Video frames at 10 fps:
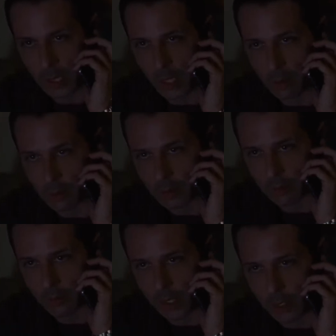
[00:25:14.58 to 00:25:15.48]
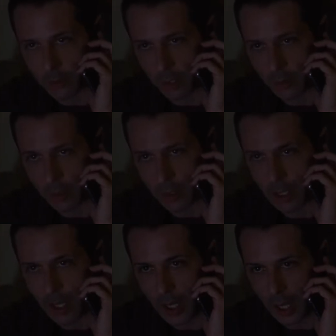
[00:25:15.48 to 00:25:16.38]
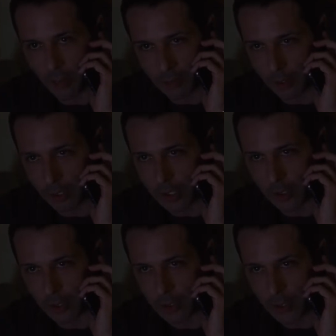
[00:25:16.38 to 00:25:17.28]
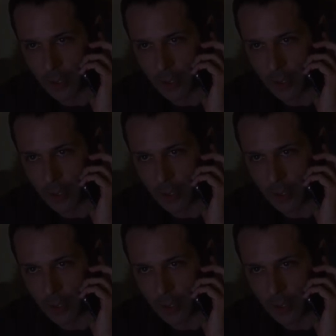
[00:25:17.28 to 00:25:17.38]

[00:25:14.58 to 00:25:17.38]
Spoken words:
Yeah, we've been taking drugs, but I'm very clear.